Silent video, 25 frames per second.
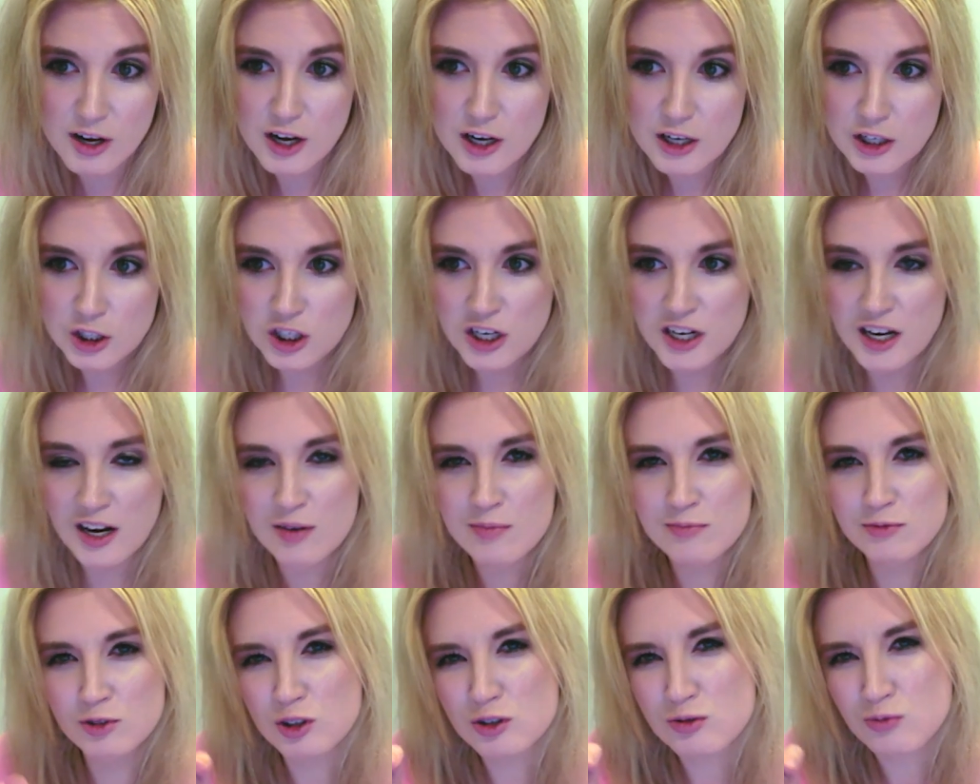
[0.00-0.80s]
She hit
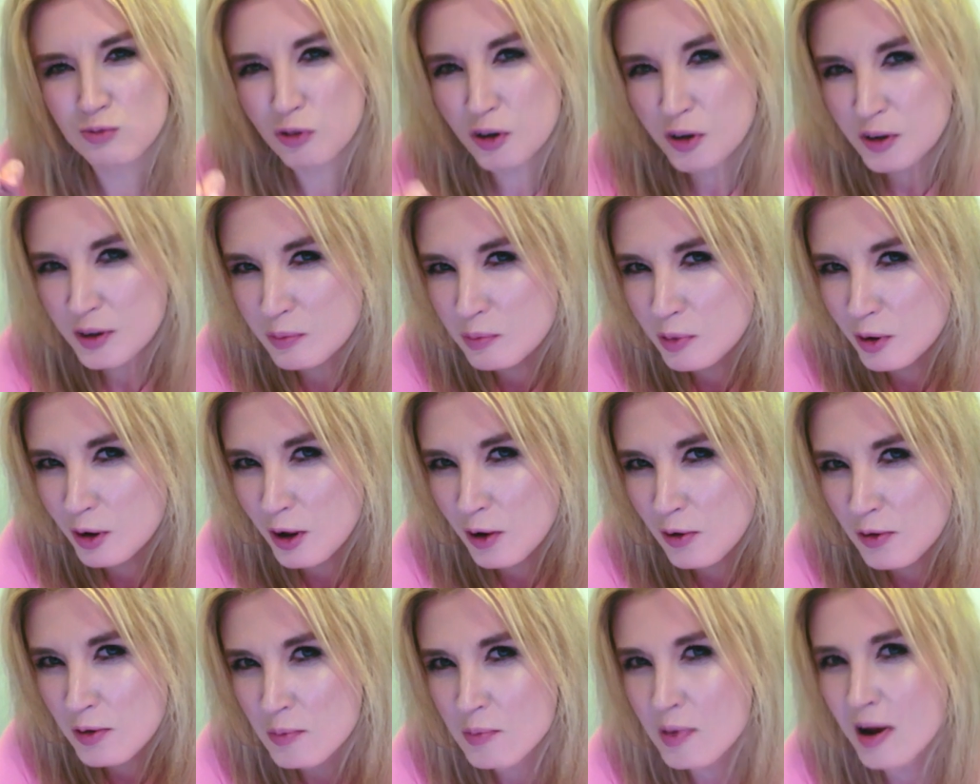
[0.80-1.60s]
him just really
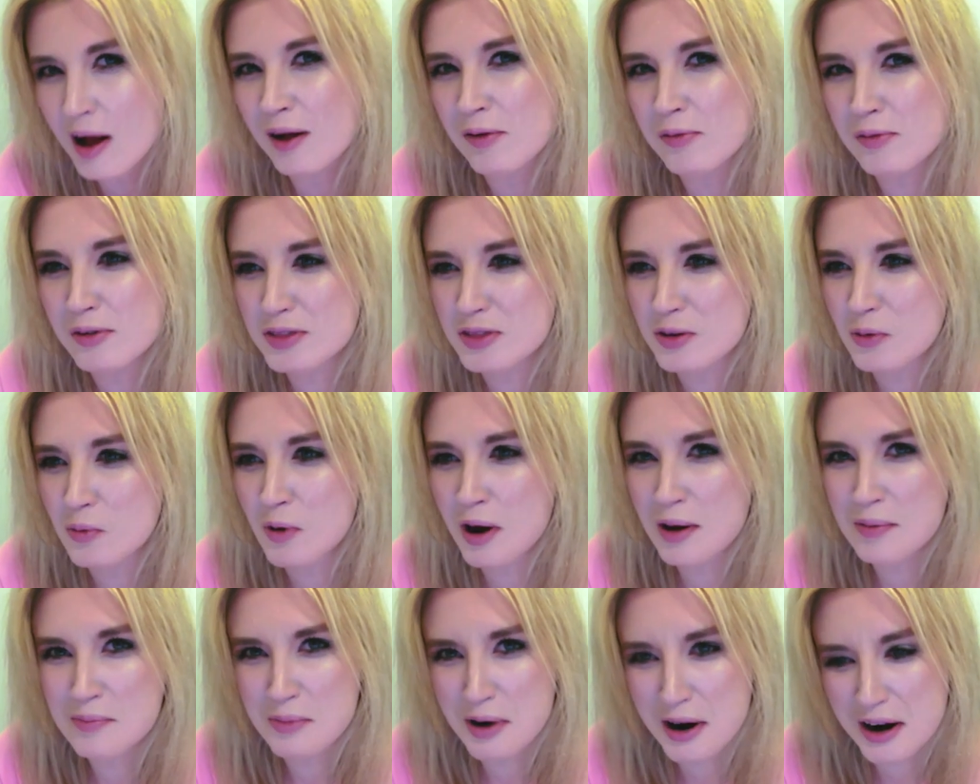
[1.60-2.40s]
below the belt with the
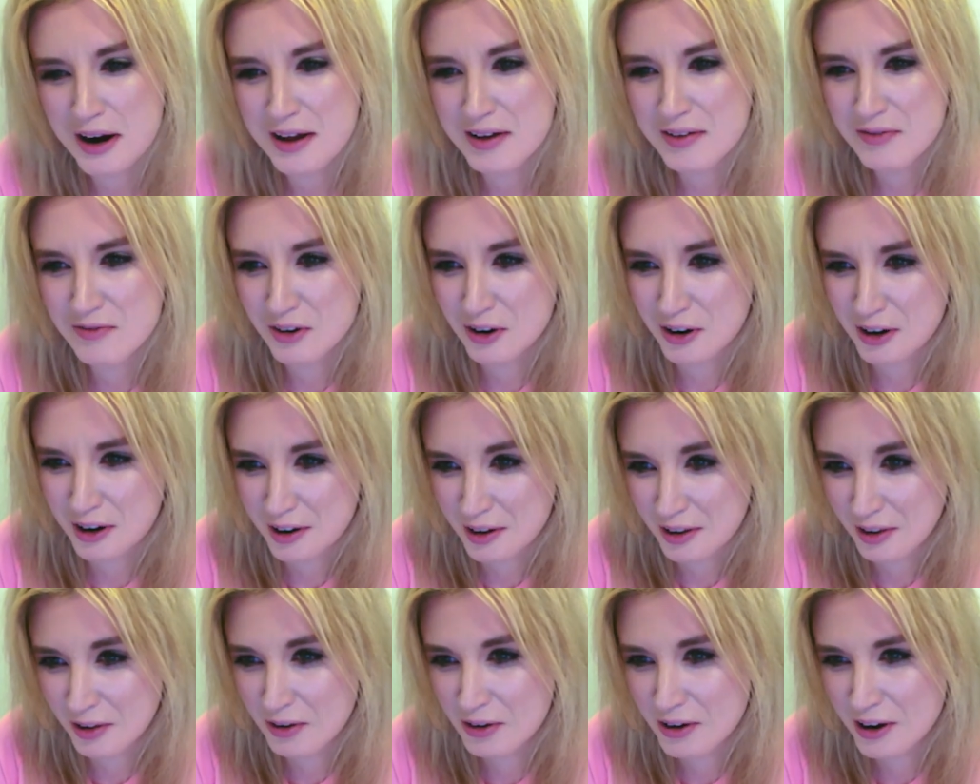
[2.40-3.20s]
what money for a
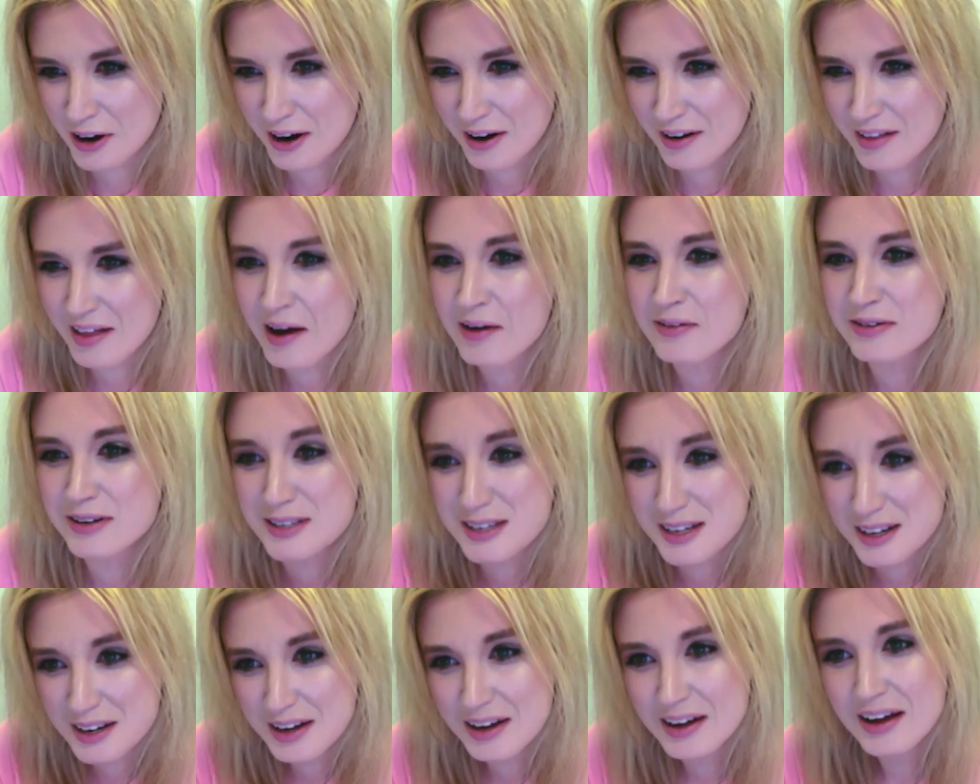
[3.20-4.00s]
lawyer. That
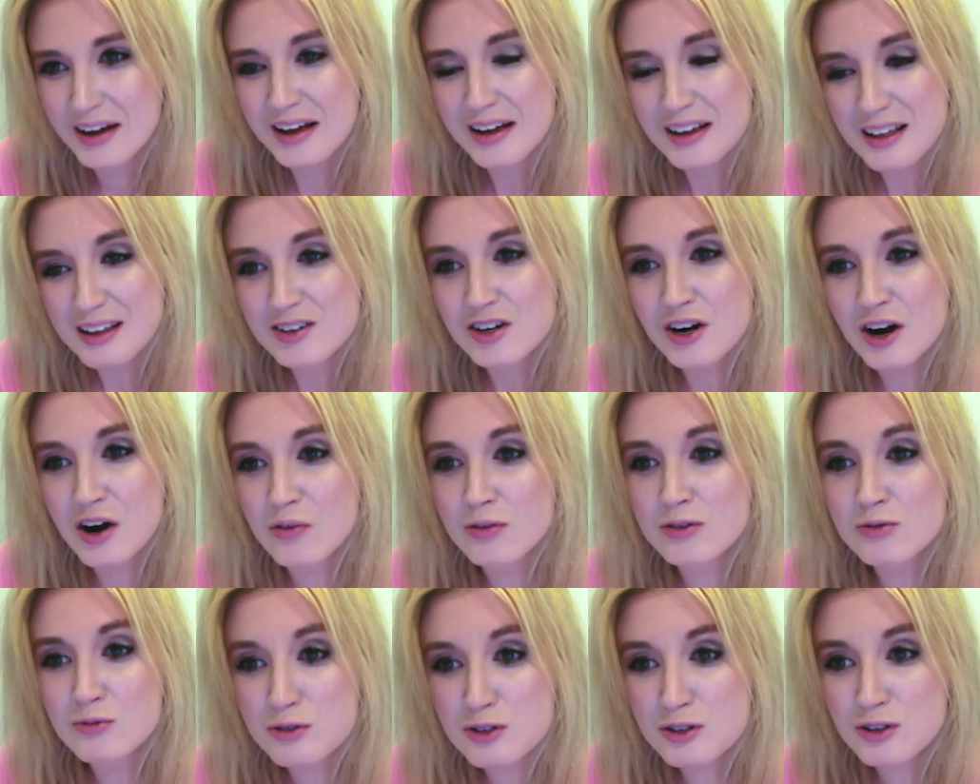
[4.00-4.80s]
was you know,
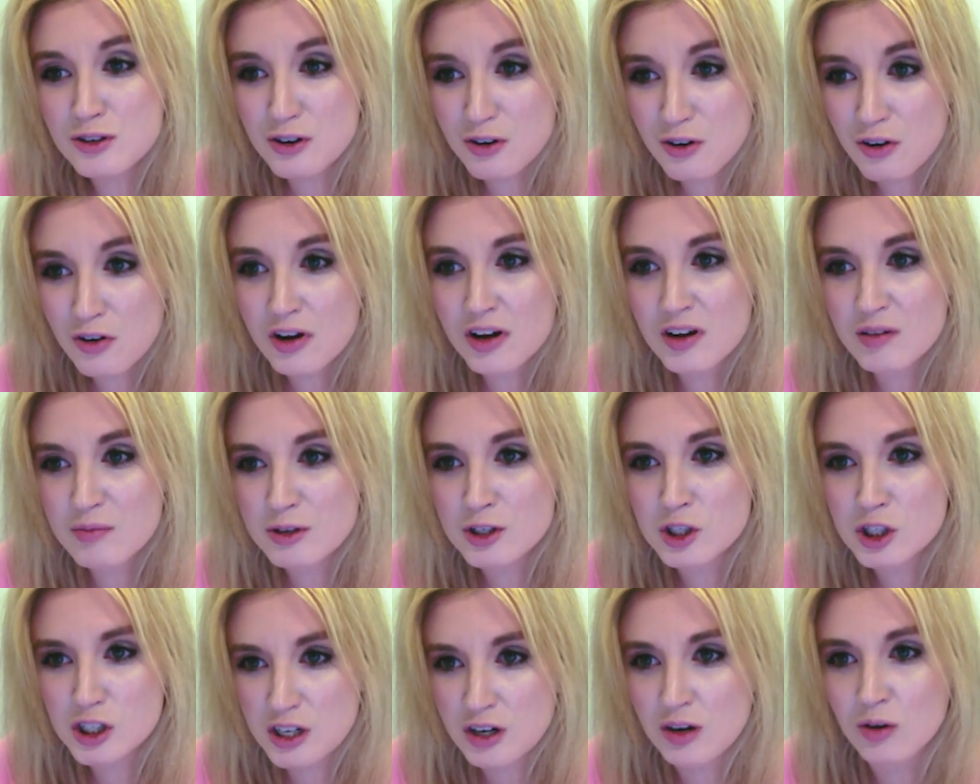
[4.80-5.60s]
it was annoying, but
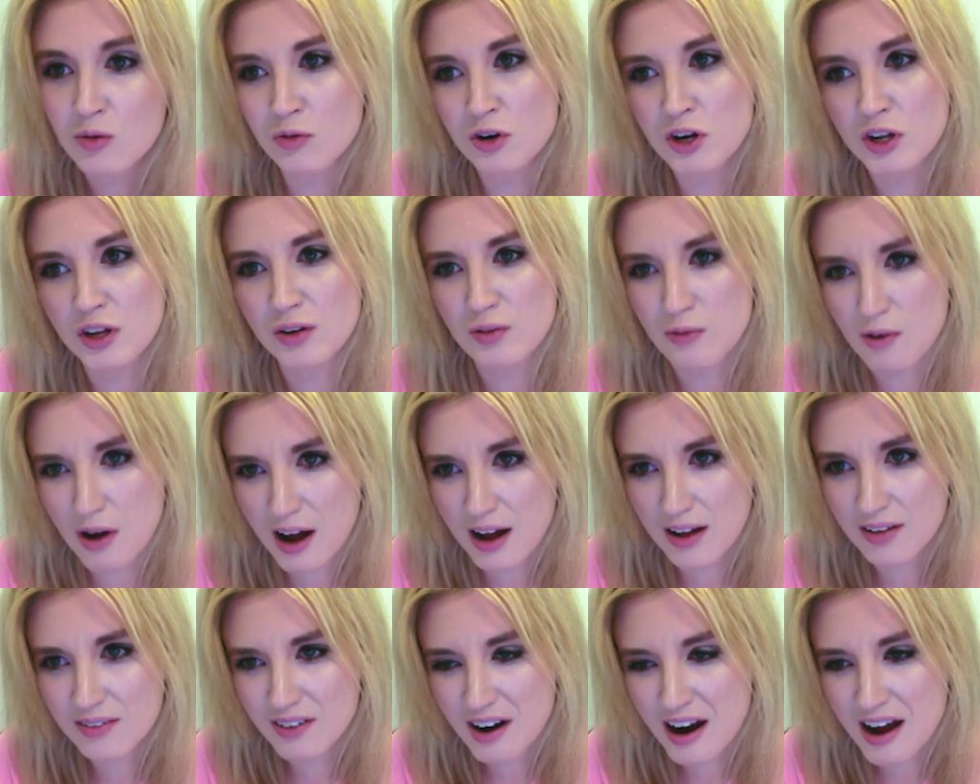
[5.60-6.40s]
she did it really
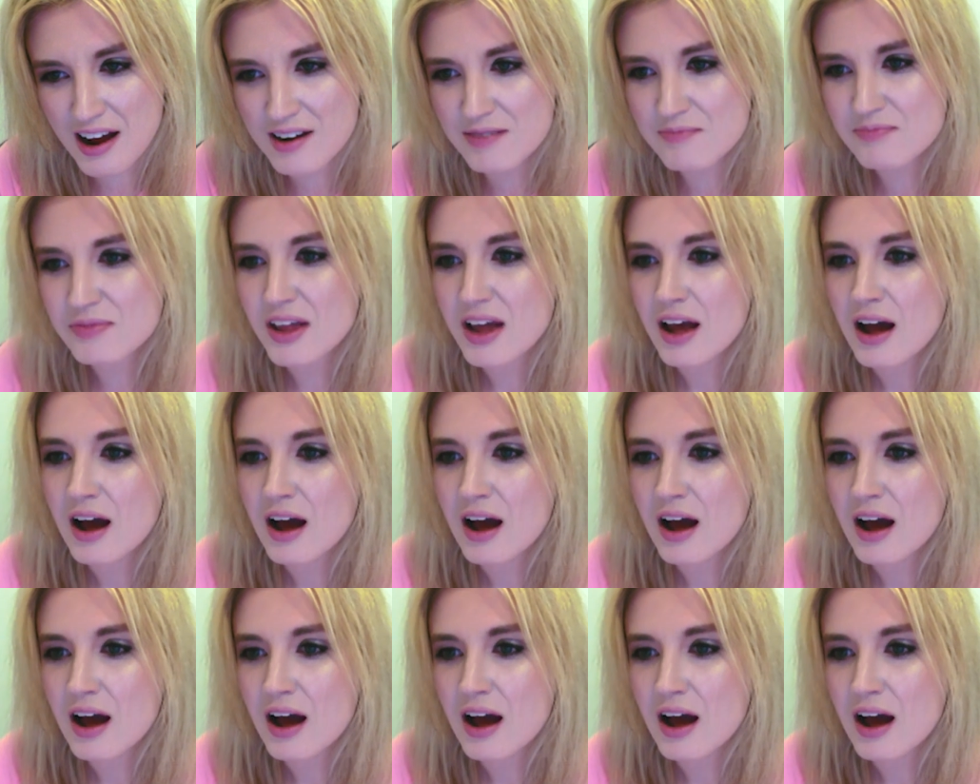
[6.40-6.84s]
well, right?